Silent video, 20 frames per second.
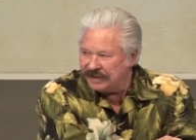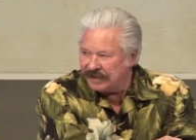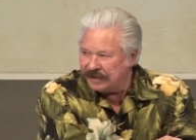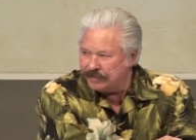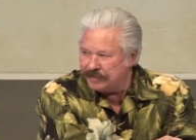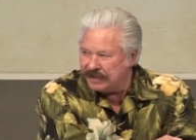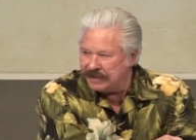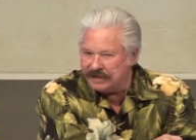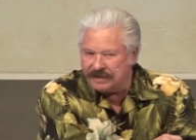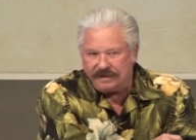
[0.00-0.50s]

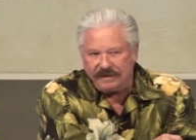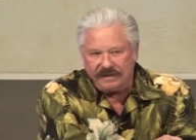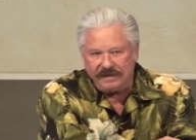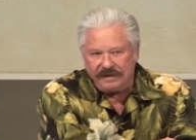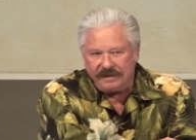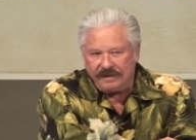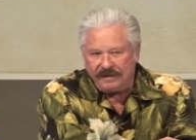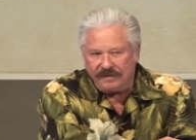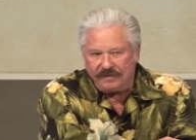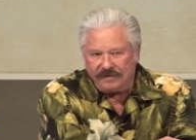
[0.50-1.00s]
I mean,
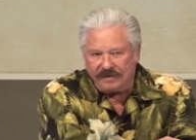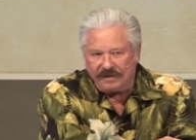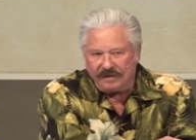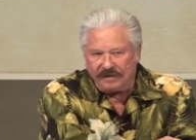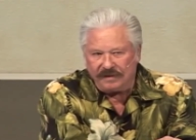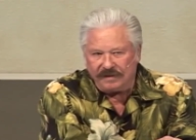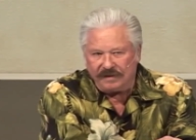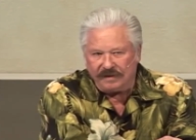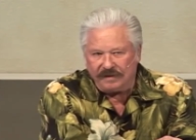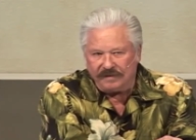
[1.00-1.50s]

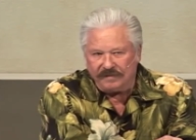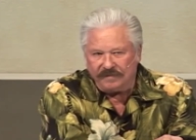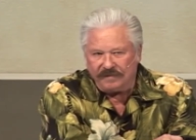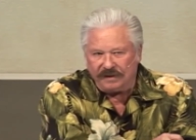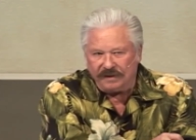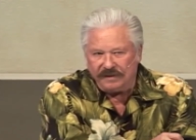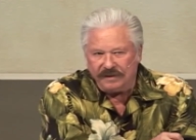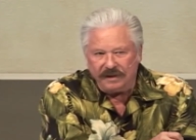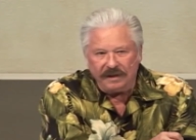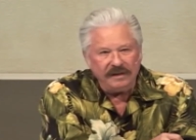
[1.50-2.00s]
a, a,
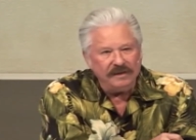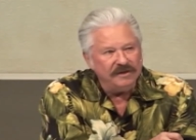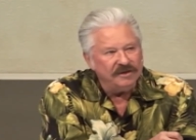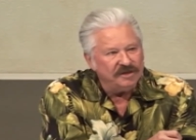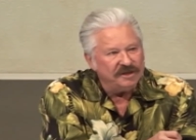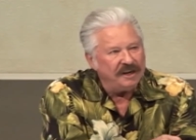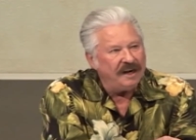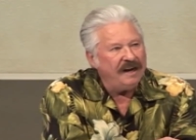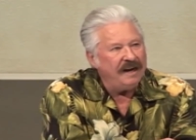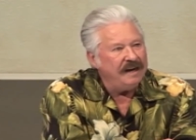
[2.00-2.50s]
a, young
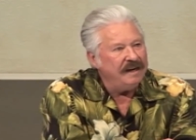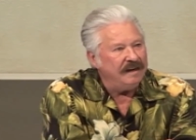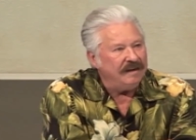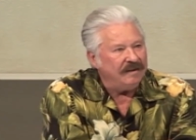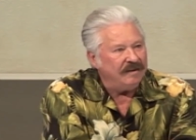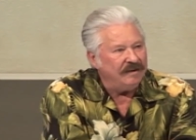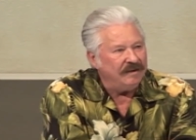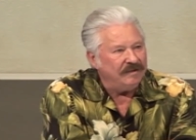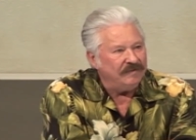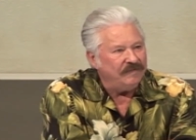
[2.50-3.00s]

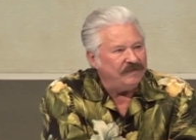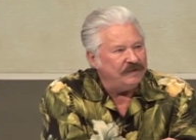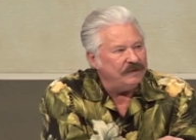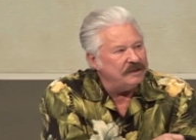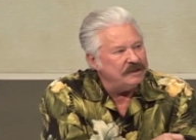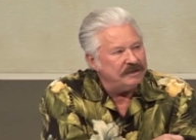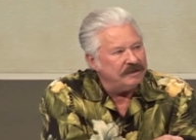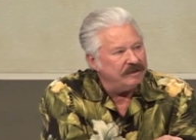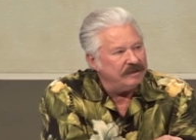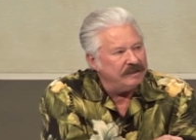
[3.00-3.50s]
child
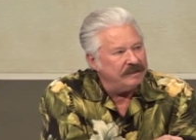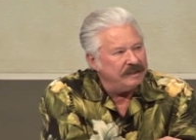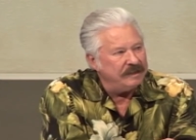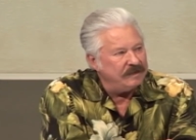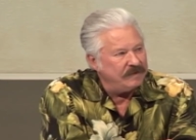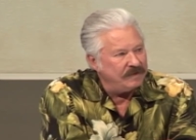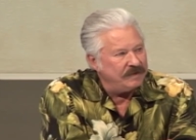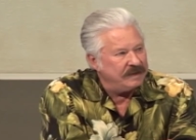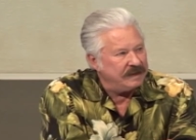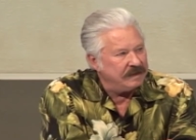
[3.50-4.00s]
first
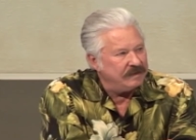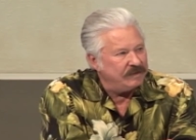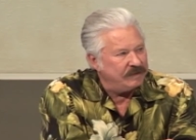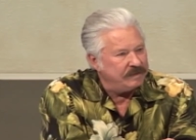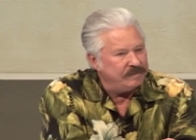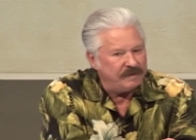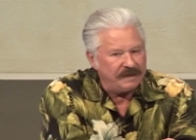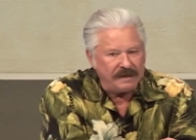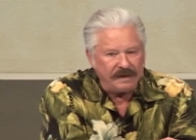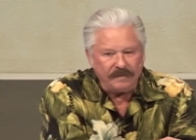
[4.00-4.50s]
learning Greek
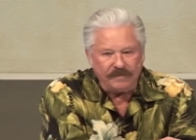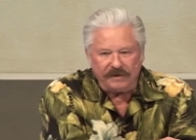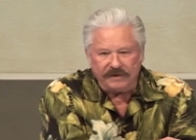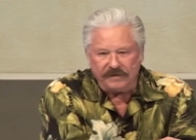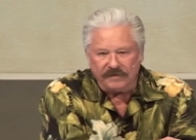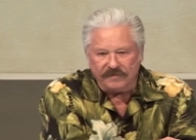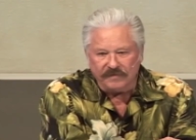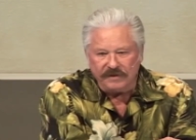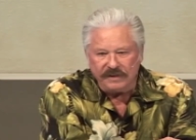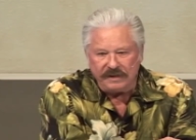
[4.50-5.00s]
would be able
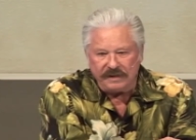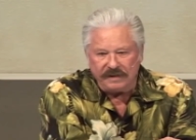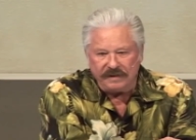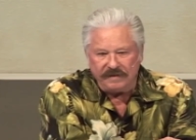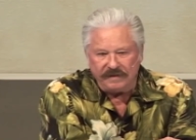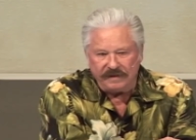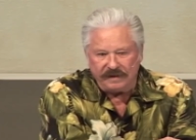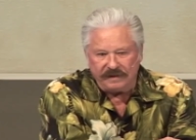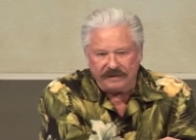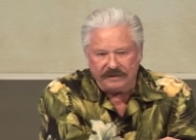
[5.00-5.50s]
to read
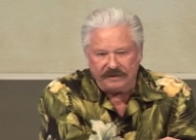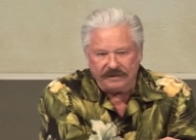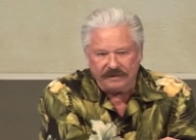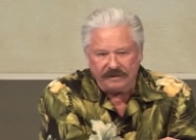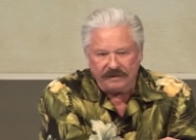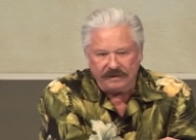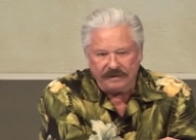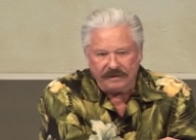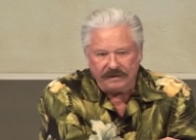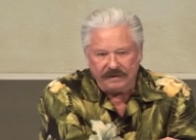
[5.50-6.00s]
this.